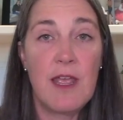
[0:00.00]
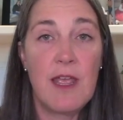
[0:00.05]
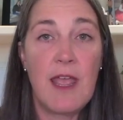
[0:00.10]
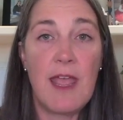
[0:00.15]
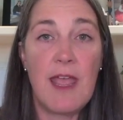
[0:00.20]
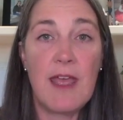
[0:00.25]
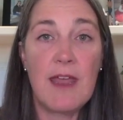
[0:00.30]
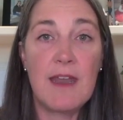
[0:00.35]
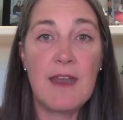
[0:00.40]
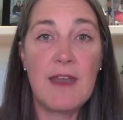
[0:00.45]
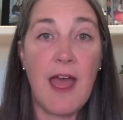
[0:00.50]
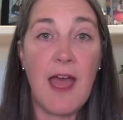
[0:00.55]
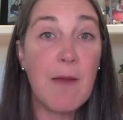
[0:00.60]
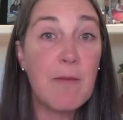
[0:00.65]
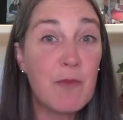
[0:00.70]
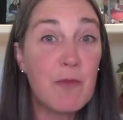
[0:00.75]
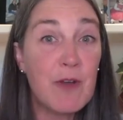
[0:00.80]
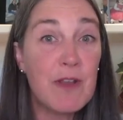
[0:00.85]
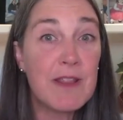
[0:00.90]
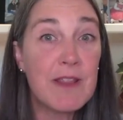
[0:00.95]
And
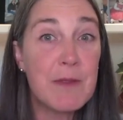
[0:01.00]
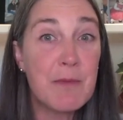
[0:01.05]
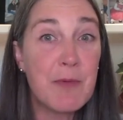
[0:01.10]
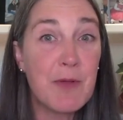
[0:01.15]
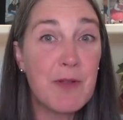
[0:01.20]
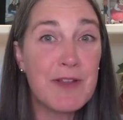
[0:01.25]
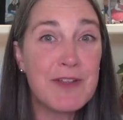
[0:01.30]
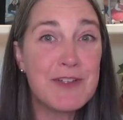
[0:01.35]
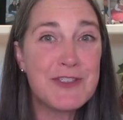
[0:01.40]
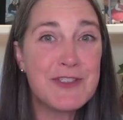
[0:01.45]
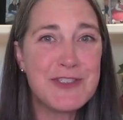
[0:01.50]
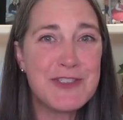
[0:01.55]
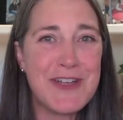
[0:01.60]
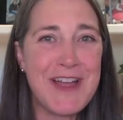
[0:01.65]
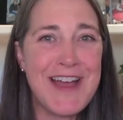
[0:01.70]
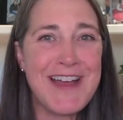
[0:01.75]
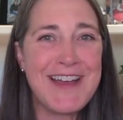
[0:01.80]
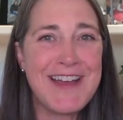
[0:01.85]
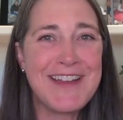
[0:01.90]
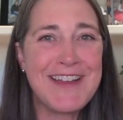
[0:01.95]
I'm really bullish
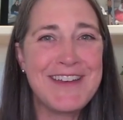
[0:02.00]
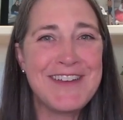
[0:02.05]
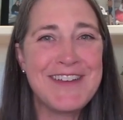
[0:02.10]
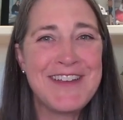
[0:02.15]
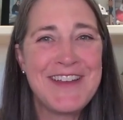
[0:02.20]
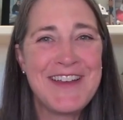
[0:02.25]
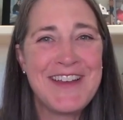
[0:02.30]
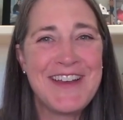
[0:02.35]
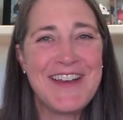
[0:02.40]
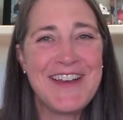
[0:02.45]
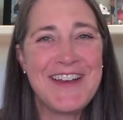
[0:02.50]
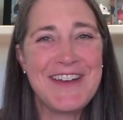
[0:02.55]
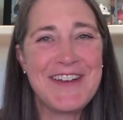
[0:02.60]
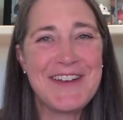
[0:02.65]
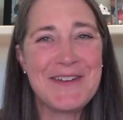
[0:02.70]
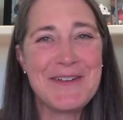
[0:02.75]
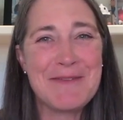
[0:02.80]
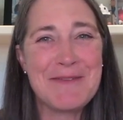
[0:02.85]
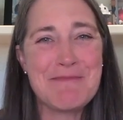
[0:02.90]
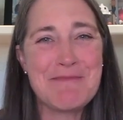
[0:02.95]
on
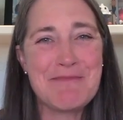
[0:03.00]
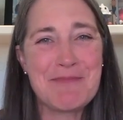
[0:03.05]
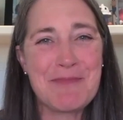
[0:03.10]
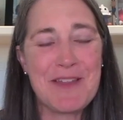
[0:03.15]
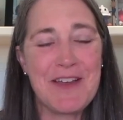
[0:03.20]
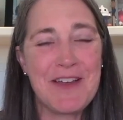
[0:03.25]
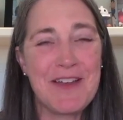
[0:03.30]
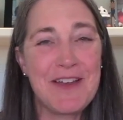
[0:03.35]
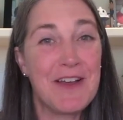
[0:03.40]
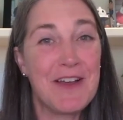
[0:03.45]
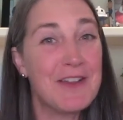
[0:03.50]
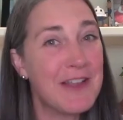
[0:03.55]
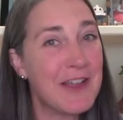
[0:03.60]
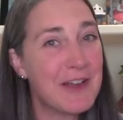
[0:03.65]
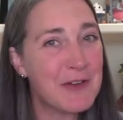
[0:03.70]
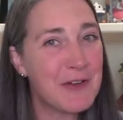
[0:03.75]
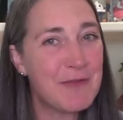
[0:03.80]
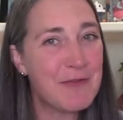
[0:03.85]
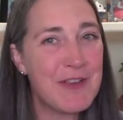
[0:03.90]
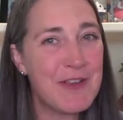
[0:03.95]

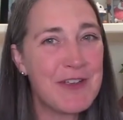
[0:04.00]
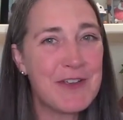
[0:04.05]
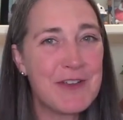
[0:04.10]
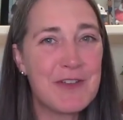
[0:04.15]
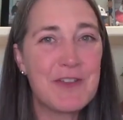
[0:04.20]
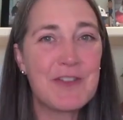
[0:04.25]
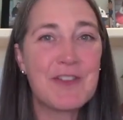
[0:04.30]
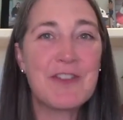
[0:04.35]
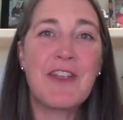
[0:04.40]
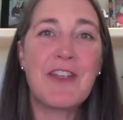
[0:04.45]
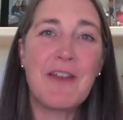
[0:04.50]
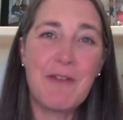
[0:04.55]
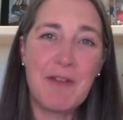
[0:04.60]
electric vehicles.